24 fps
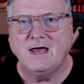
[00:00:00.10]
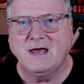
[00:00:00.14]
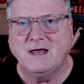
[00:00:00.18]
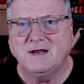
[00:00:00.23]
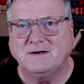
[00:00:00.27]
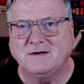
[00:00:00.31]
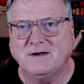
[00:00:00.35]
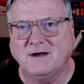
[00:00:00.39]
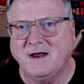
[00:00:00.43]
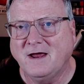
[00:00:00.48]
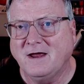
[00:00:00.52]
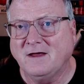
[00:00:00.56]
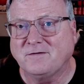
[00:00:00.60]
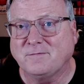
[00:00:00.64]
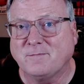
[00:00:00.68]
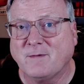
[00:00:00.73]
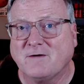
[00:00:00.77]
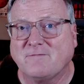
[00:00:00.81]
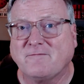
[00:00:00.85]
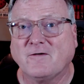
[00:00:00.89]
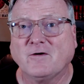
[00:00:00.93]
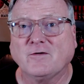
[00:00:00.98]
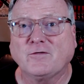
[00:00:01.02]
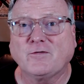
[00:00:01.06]
Today is
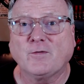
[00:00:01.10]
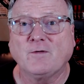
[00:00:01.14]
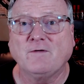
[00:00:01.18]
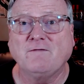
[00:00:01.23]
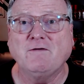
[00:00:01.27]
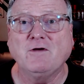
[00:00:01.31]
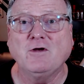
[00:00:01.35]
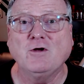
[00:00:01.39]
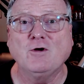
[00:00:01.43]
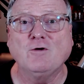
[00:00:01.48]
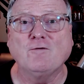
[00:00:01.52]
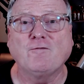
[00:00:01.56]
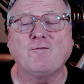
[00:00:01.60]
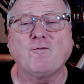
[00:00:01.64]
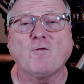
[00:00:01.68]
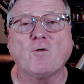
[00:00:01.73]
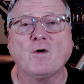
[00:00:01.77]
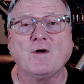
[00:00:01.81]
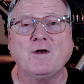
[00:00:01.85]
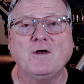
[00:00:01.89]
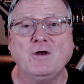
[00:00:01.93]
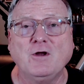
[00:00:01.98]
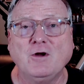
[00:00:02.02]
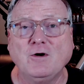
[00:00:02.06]
my first review
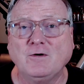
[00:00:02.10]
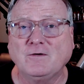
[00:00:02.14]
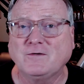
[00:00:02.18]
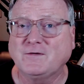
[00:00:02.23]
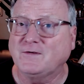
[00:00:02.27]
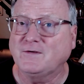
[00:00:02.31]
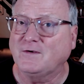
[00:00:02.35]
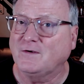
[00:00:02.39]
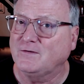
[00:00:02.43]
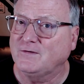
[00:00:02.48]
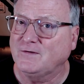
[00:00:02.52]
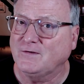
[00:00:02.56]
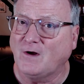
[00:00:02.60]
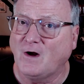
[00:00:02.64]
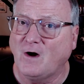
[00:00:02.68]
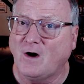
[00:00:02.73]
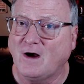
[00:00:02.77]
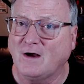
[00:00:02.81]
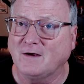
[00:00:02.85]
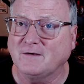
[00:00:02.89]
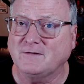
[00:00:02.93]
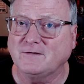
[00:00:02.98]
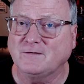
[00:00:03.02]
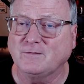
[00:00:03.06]
for Newk's
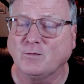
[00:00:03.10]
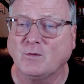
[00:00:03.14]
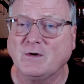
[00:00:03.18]
Sauce,